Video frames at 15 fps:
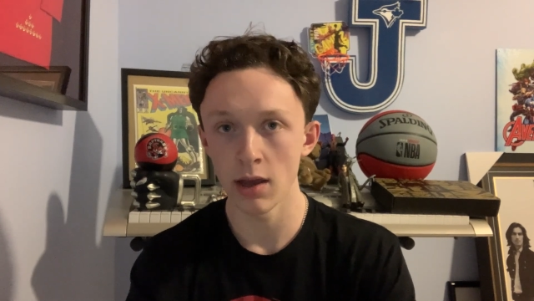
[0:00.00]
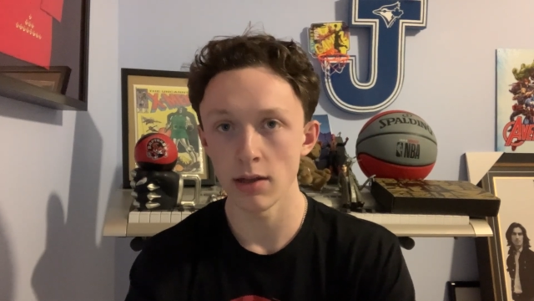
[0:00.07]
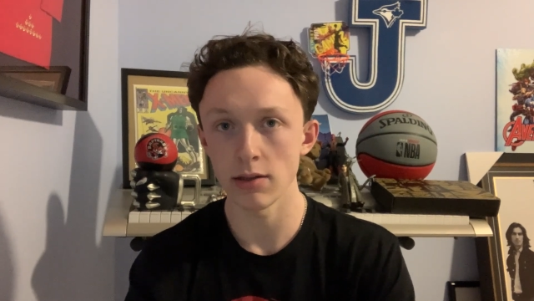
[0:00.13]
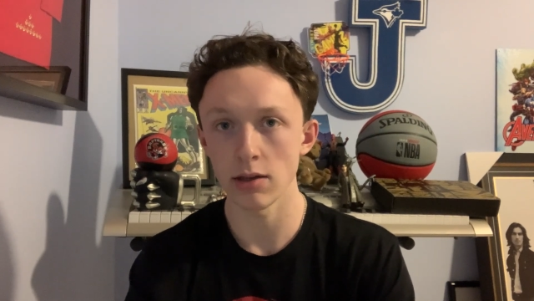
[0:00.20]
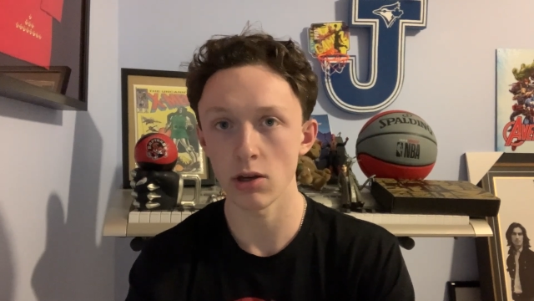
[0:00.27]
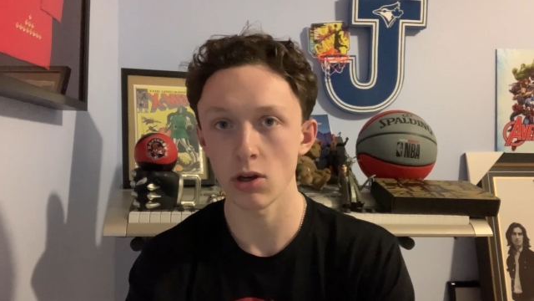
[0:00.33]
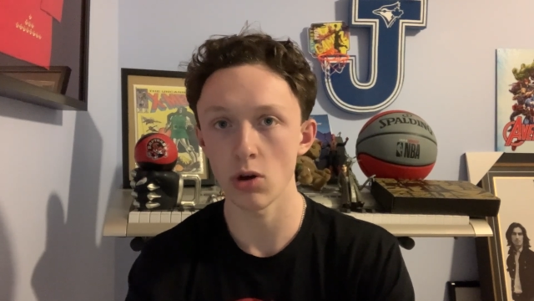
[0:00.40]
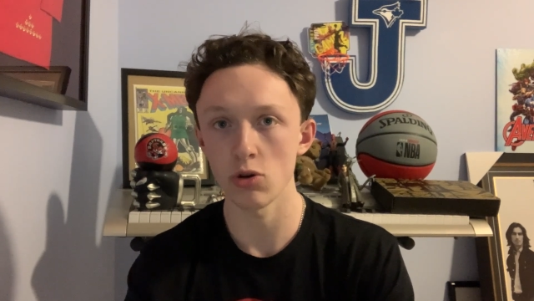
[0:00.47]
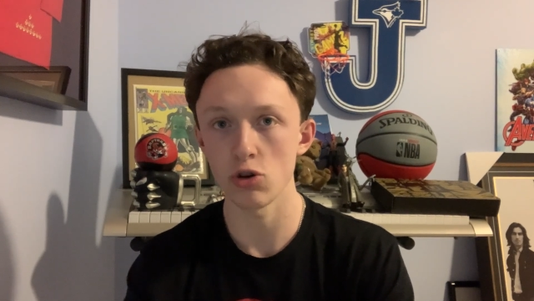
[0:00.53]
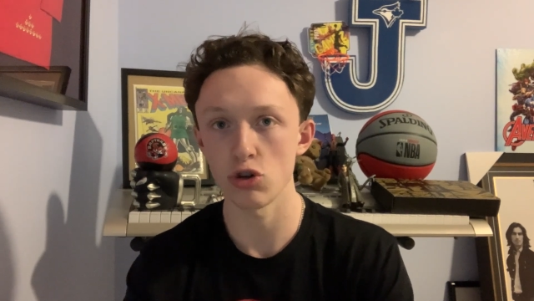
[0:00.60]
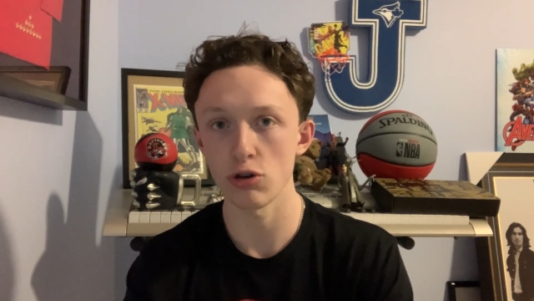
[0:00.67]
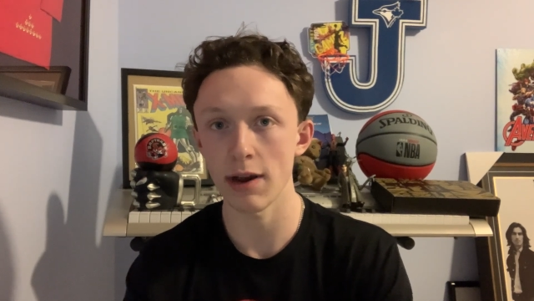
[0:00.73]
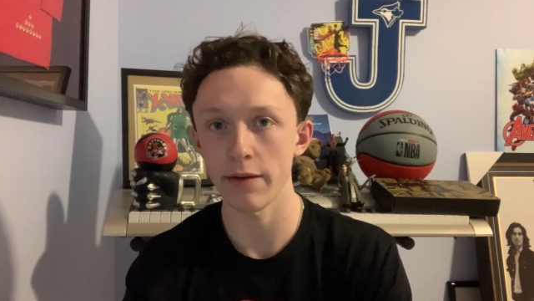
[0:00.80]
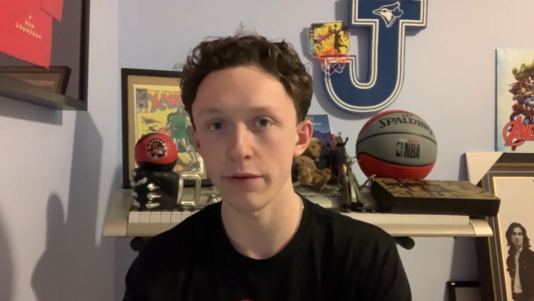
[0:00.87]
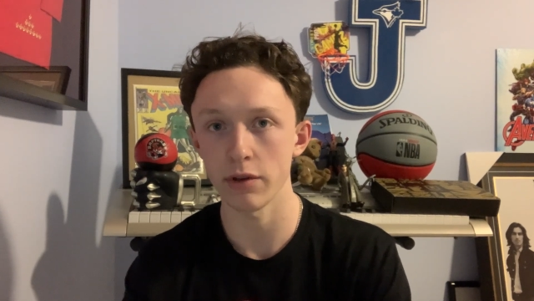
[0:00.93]
to go
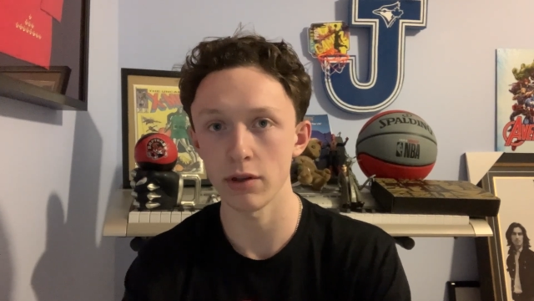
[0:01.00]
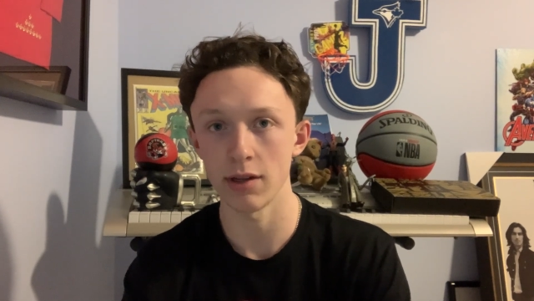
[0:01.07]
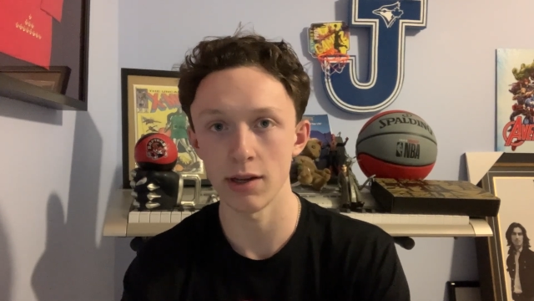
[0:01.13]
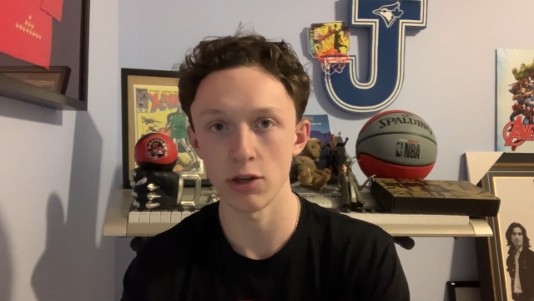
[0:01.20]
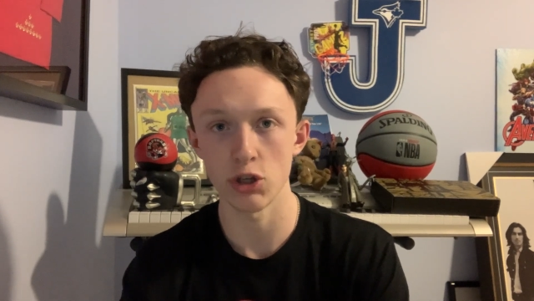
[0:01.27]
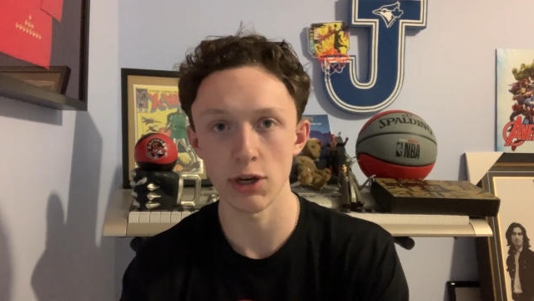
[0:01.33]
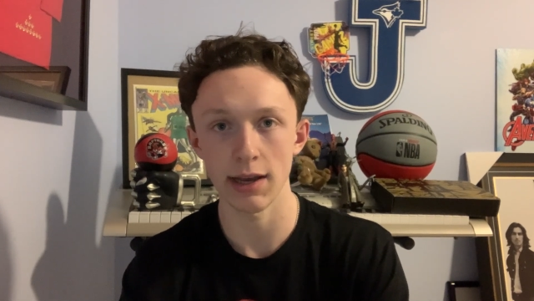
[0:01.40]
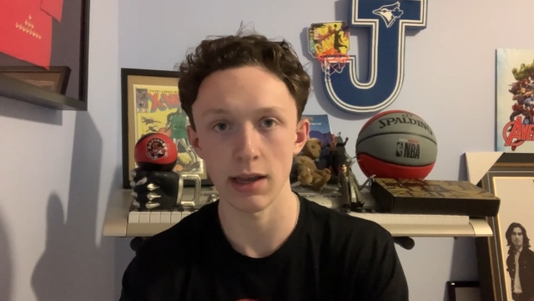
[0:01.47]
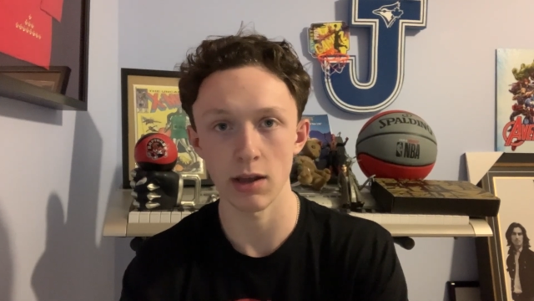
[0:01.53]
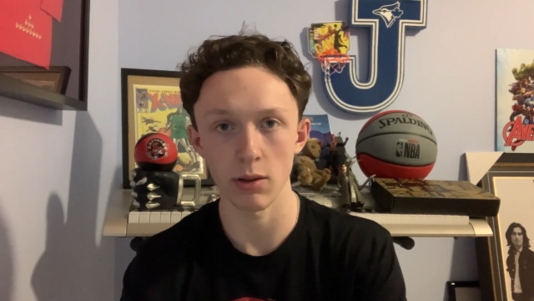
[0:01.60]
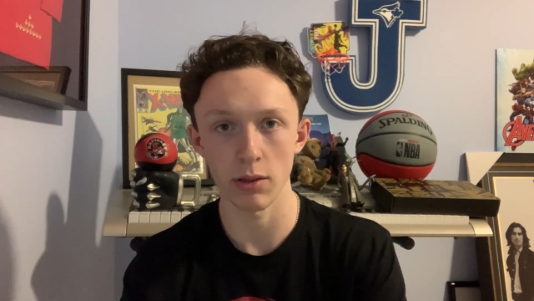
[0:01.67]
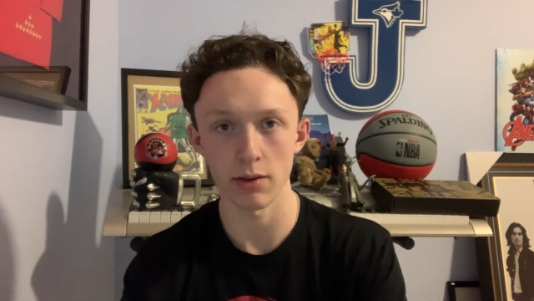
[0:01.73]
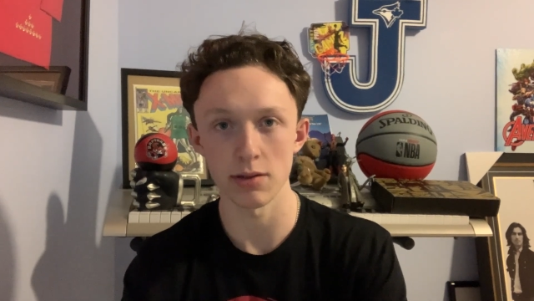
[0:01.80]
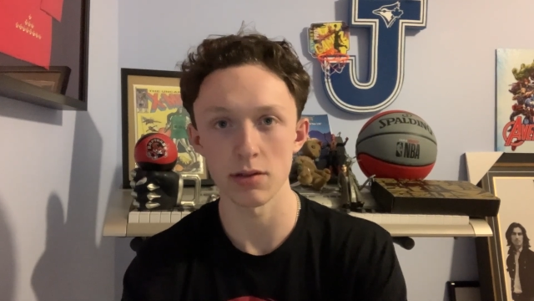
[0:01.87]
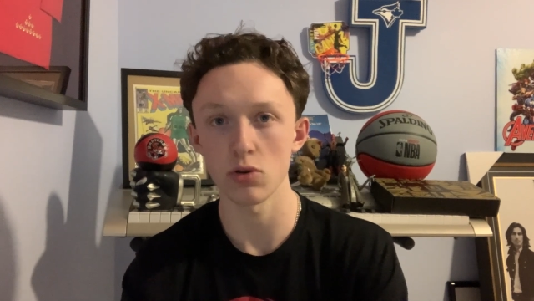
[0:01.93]
travel to check out
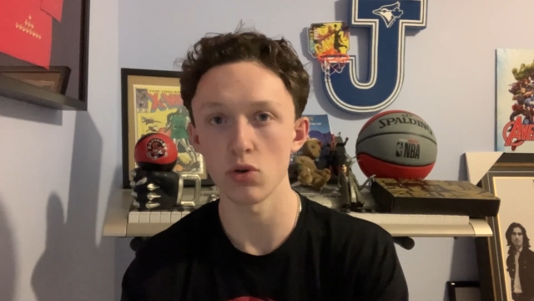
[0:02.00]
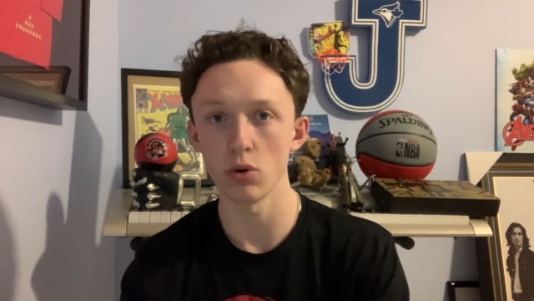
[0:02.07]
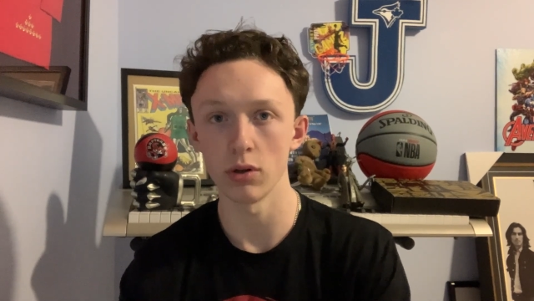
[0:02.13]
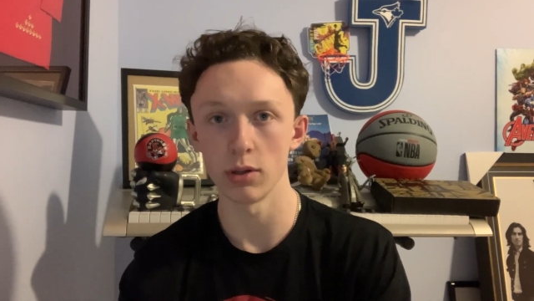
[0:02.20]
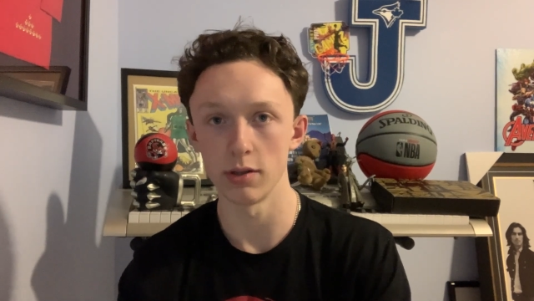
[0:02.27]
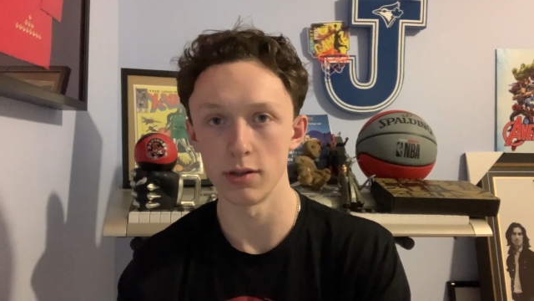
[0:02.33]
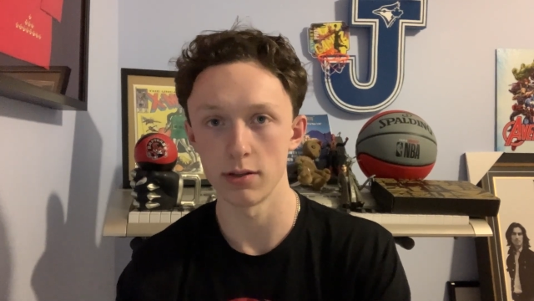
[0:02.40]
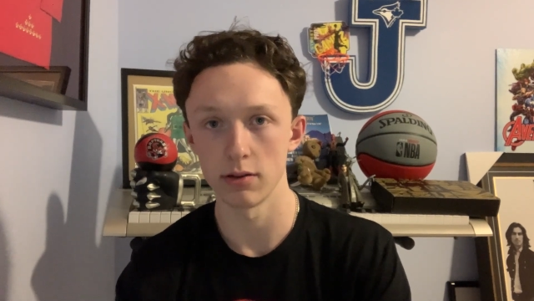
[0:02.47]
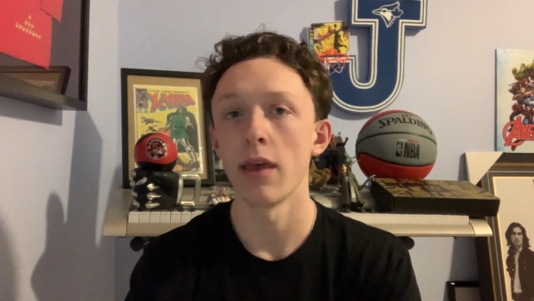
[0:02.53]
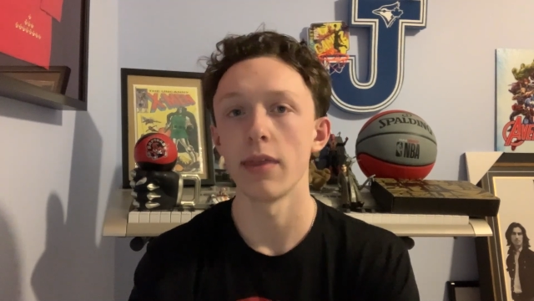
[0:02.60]
the schools.